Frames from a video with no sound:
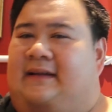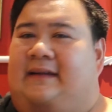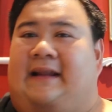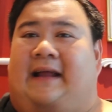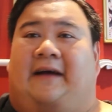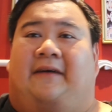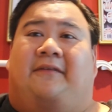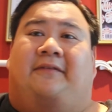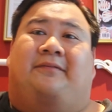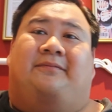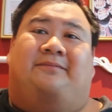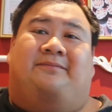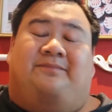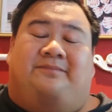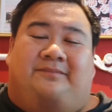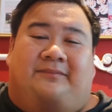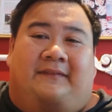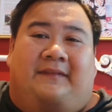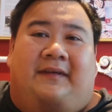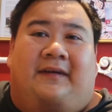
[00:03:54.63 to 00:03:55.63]
Now,
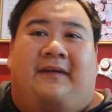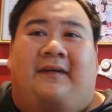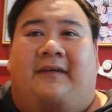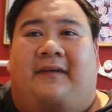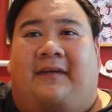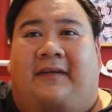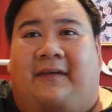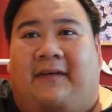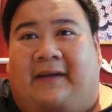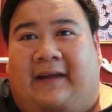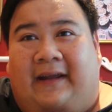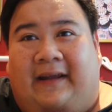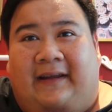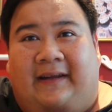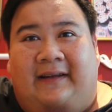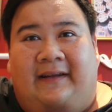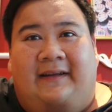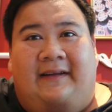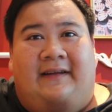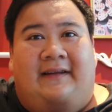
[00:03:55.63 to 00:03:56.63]

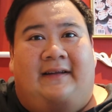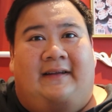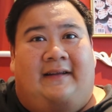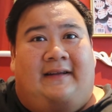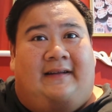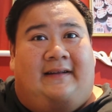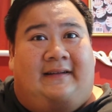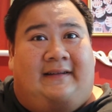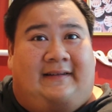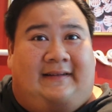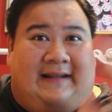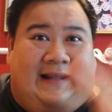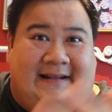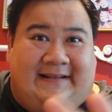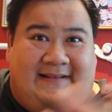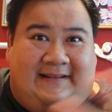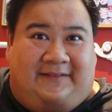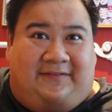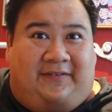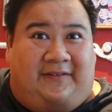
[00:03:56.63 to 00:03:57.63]
okay,
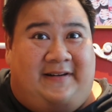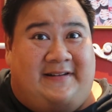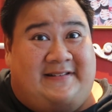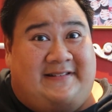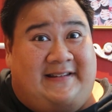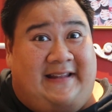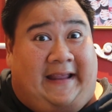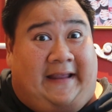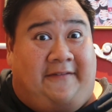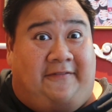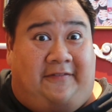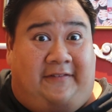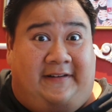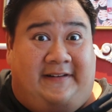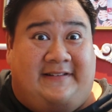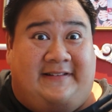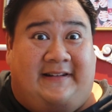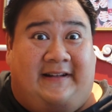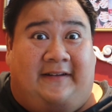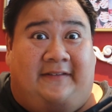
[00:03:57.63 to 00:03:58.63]
that's it for the
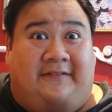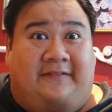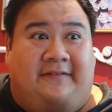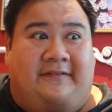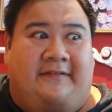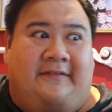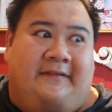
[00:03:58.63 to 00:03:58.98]
savory stuff.